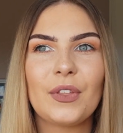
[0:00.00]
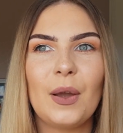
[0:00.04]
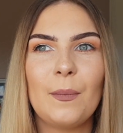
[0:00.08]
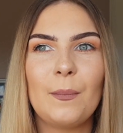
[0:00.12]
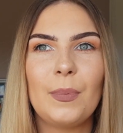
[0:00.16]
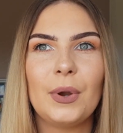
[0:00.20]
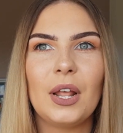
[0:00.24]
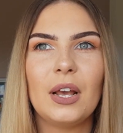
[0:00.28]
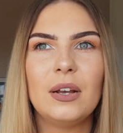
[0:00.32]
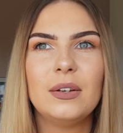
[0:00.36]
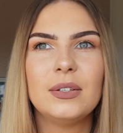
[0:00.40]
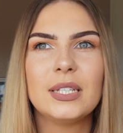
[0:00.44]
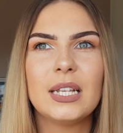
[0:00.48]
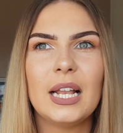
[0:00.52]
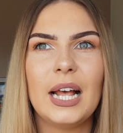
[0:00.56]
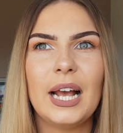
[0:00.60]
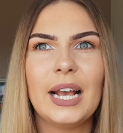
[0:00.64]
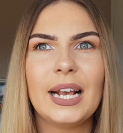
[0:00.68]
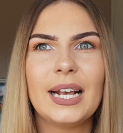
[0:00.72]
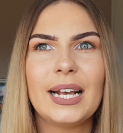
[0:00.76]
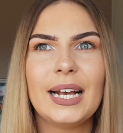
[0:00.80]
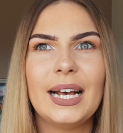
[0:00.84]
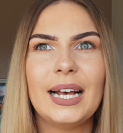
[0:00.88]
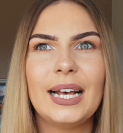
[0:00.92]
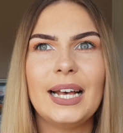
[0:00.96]
I was
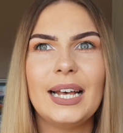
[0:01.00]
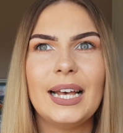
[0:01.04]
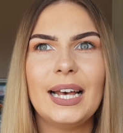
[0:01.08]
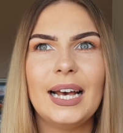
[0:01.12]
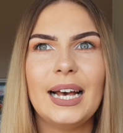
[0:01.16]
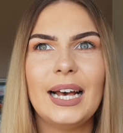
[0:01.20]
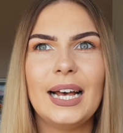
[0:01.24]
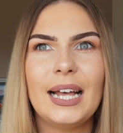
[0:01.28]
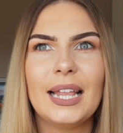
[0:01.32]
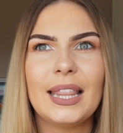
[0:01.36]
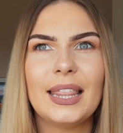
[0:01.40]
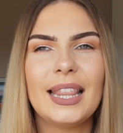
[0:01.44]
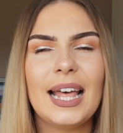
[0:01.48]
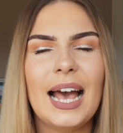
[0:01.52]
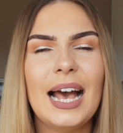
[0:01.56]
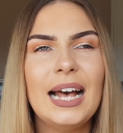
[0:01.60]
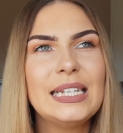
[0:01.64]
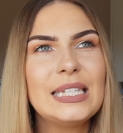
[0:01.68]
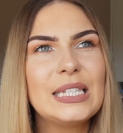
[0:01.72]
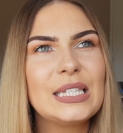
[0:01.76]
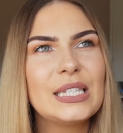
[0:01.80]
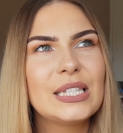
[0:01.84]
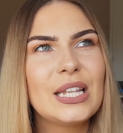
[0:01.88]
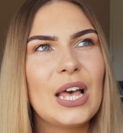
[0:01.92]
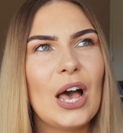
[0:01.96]
like,
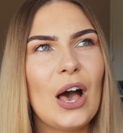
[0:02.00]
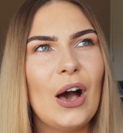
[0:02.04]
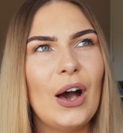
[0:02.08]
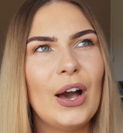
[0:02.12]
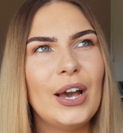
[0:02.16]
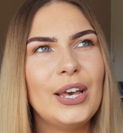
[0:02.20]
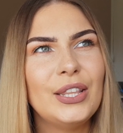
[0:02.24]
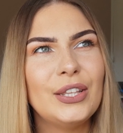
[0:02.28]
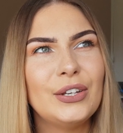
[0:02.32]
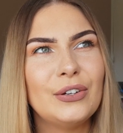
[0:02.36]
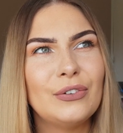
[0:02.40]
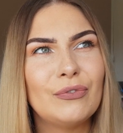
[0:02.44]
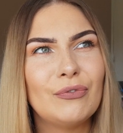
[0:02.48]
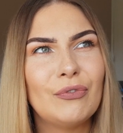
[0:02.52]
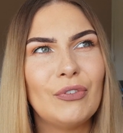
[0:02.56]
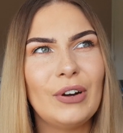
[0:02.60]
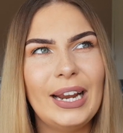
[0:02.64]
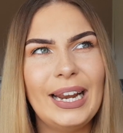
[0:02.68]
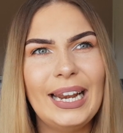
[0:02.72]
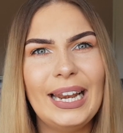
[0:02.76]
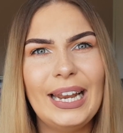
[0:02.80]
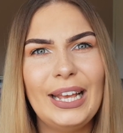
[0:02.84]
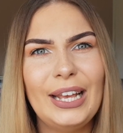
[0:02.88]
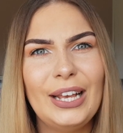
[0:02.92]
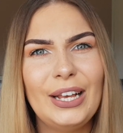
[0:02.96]
that's either
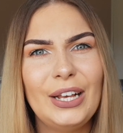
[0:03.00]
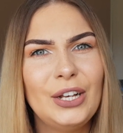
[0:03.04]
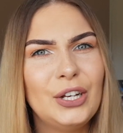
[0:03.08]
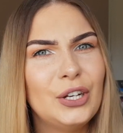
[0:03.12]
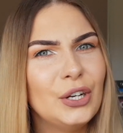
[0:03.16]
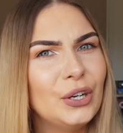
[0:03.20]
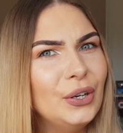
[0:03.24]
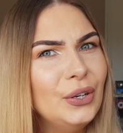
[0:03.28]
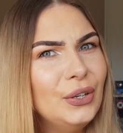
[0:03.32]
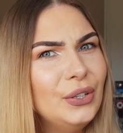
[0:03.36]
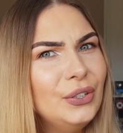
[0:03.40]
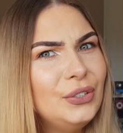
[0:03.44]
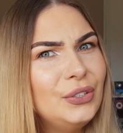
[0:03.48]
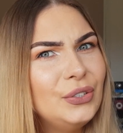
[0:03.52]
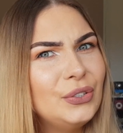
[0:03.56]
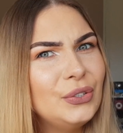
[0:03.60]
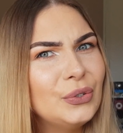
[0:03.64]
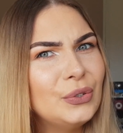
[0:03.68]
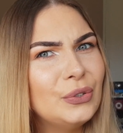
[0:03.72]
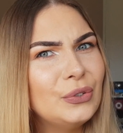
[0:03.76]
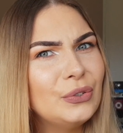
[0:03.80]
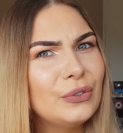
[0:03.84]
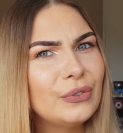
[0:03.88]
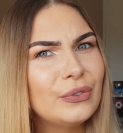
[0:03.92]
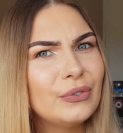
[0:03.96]
really good
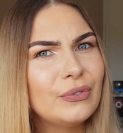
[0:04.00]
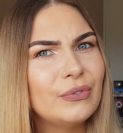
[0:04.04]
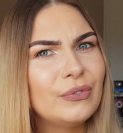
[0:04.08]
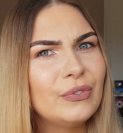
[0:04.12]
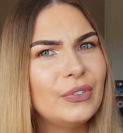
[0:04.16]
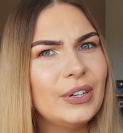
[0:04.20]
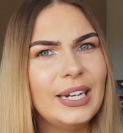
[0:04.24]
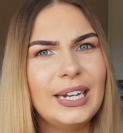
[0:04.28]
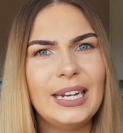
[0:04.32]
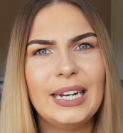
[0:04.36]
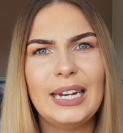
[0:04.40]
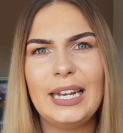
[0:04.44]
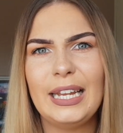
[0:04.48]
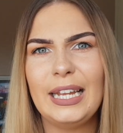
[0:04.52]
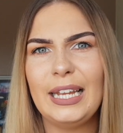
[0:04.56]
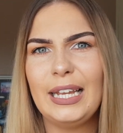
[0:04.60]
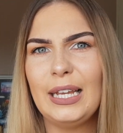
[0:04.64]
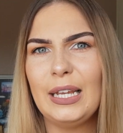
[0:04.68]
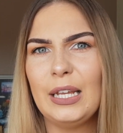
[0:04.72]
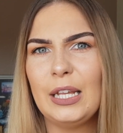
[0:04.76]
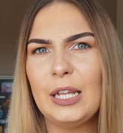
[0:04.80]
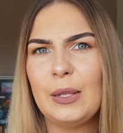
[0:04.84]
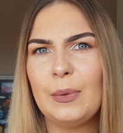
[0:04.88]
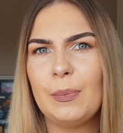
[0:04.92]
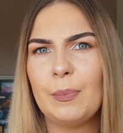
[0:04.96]
or
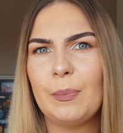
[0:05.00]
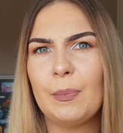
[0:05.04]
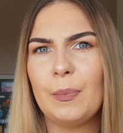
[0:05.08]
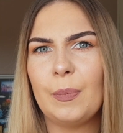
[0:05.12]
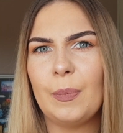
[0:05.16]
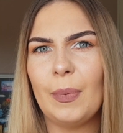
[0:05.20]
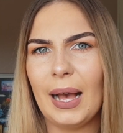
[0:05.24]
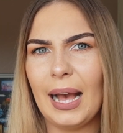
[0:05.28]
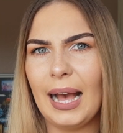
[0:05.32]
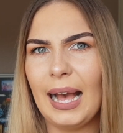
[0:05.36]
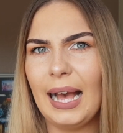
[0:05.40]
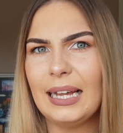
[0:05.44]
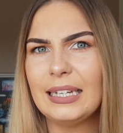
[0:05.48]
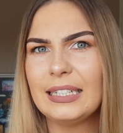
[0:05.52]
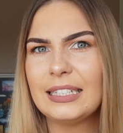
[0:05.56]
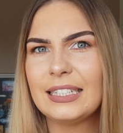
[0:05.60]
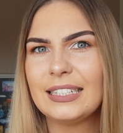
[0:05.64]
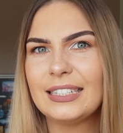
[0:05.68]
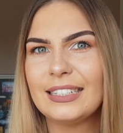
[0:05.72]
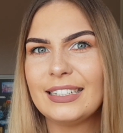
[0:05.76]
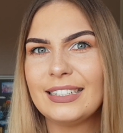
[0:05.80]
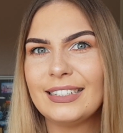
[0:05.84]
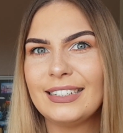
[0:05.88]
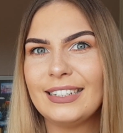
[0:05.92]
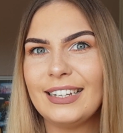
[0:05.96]
really bad.
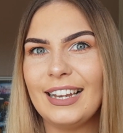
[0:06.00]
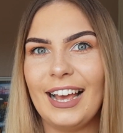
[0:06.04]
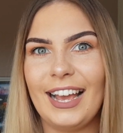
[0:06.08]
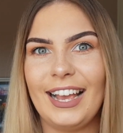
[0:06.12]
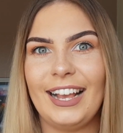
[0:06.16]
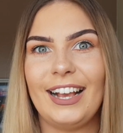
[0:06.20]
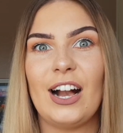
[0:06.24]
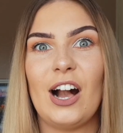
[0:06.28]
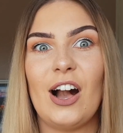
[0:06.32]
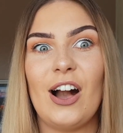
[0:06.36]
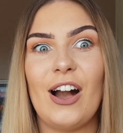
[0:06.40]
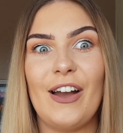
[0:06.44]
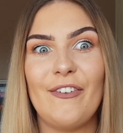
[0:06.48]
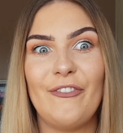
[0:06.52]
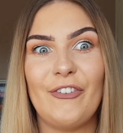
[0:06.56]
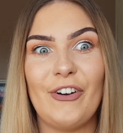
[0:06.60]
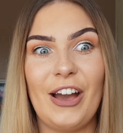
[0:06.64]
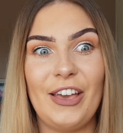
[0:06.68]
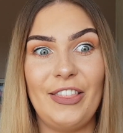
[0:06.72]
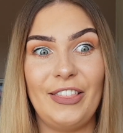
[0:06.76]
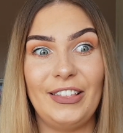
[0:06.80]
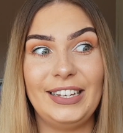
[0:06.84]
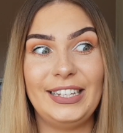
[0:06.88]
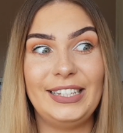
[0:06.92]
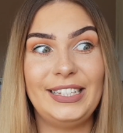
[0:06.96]
Like, I've
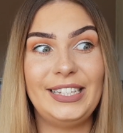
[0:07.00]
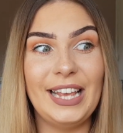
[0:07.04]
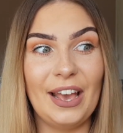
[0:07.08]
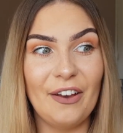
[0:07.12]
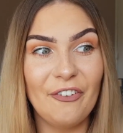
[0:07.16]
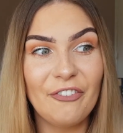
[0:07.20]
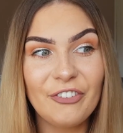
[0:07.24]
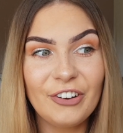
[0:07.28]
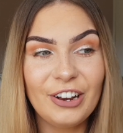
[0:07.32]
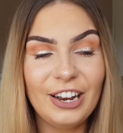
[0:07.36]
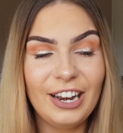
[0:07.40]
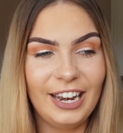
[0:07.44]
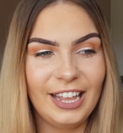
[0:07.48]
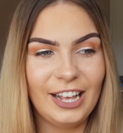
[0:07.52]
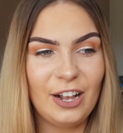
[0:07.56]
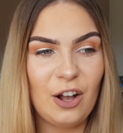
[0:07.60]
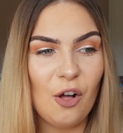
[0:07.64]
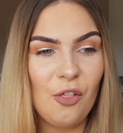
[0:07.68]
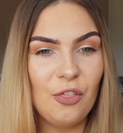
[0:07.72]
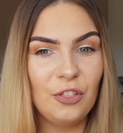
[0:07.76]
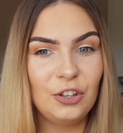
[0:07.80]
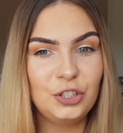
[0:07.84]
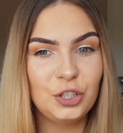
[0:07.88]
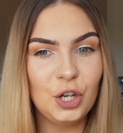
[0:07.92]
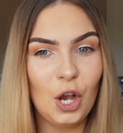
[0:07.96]
either definitely
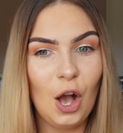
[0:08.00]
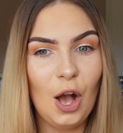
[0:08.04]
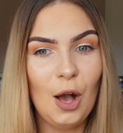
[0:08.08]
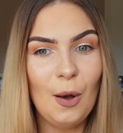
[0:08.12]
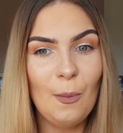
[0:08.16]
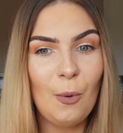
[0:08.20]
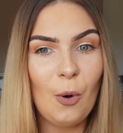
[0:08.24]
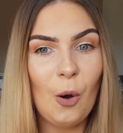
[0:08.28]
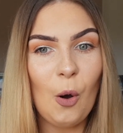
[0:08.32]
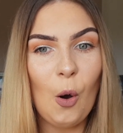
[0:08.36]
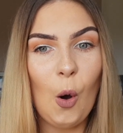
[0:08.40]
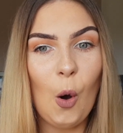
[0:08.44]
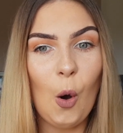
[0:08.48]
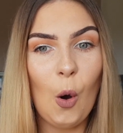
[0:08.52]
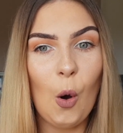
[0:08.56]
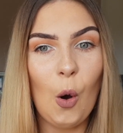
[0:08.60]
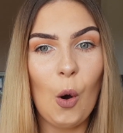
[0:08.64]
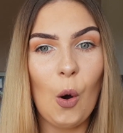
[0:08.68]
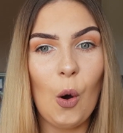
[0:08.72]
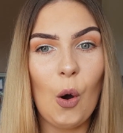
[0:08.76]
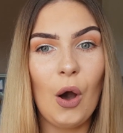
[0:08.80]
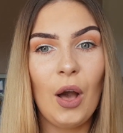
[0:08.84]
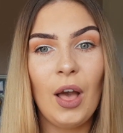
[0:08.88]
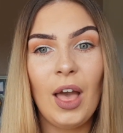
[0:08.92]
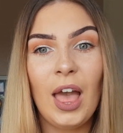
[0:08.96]
got the job
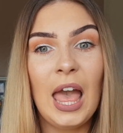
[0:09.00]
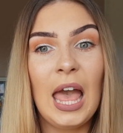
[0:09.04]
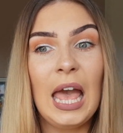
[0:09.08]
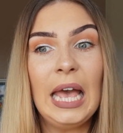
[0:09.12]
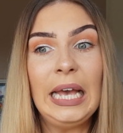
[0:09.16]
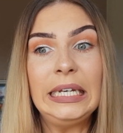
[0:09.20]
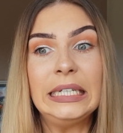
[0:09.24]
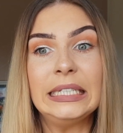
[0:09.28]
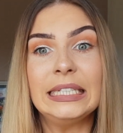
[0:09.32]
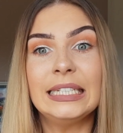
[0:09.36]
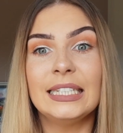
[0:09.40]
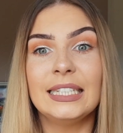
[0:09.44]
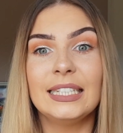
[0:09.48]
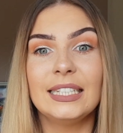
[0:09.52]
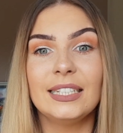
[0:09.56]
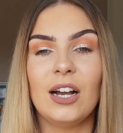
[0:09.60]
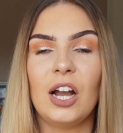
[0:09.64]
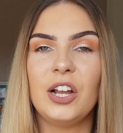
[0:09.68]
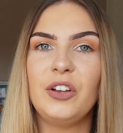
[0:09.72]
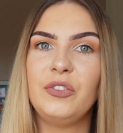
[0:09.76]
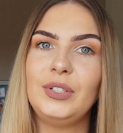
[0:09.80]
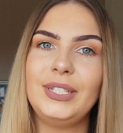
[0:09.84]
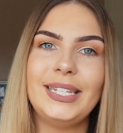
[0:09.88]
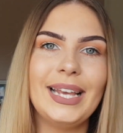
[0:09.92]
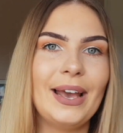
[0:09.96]
or
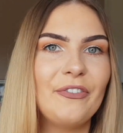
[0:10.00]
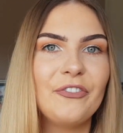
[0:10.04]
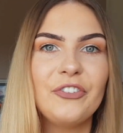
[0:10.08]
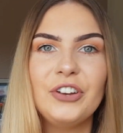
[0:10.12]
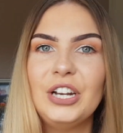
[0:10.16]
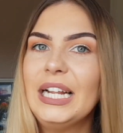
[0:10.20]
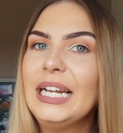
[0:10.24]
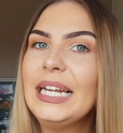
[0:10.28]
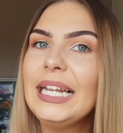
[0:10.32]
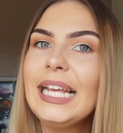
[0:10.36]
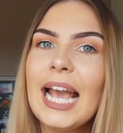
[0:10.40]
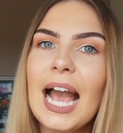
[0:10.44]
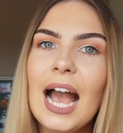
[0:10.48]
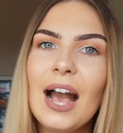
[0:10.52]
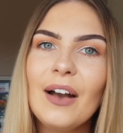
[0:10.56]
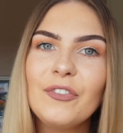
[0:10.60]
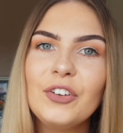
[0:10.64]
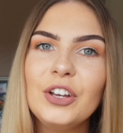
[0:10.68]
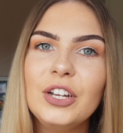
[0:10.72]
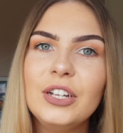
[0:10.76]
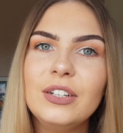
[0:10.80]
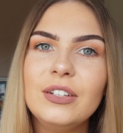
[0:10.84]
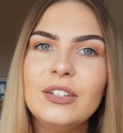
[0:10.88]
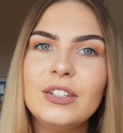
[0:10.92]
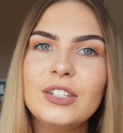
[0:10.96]
I definitely
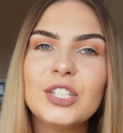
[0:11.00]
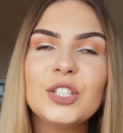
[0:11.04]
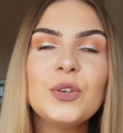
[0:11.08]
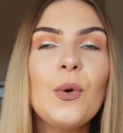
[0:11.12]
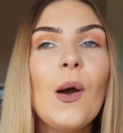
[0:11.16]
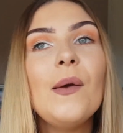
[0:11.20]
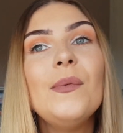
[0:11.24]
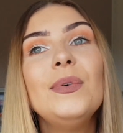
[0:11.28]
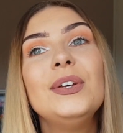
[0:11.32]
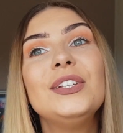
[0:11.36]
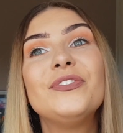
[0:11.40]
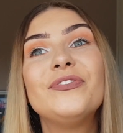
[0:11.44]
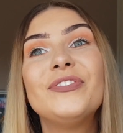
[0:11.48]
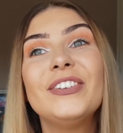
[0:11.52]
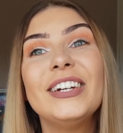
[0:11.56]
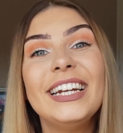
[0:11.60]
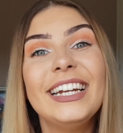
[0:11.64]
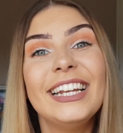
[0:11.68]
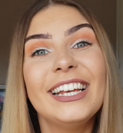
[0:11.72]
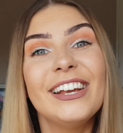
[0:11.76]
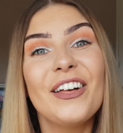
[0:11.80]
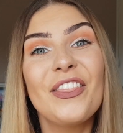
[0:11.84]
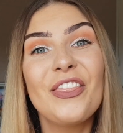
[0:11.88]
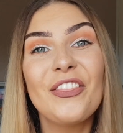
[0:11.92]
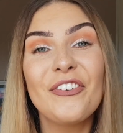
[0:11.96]
haven't. So I was
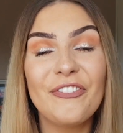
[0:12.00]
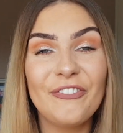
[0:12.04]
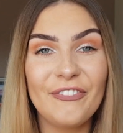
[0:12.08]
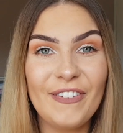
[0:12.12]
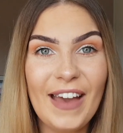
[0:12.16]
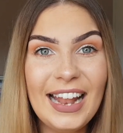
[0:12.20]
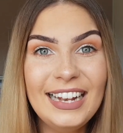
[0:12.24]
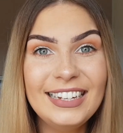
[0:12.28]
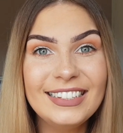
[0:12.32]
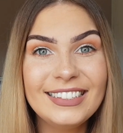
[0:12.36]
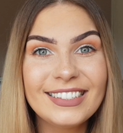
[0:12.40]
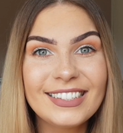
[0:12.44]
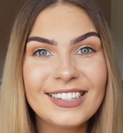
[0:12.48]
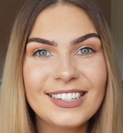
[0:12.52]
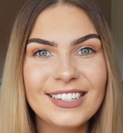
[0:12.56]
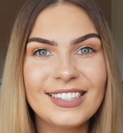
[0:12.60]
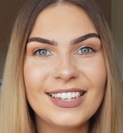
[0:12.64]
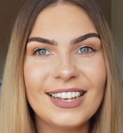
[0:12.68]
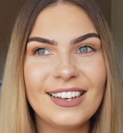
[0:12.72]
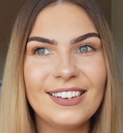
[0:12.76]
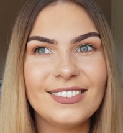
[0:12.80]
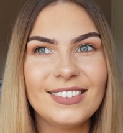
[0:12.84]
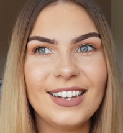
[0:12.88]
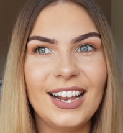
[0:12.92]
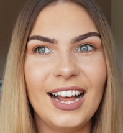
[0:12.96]
really on the fence because
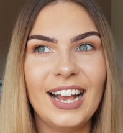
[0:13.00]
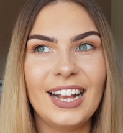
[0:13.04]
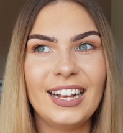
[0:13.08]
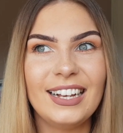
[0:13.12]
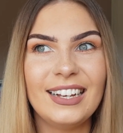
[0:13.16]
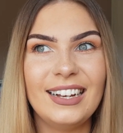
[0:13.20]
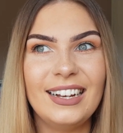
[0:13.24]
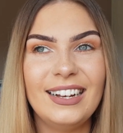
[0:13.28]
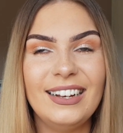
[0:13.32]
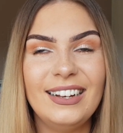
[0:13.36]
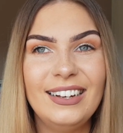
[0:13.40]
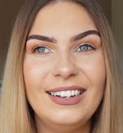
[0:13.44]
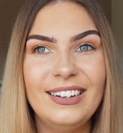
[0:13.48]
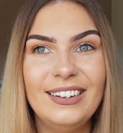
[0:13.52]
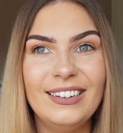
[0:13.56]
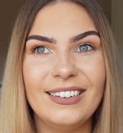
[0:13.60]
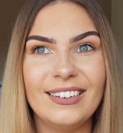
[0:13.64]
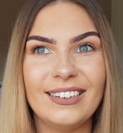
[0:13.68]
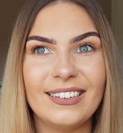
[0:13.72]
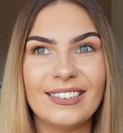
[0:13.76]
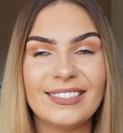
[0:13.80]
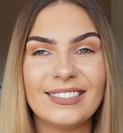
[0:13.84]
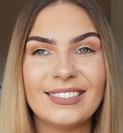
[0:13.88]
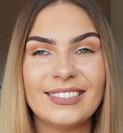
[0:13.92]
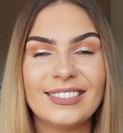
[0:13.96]
I was like,
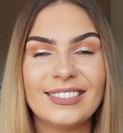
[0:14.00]
oh,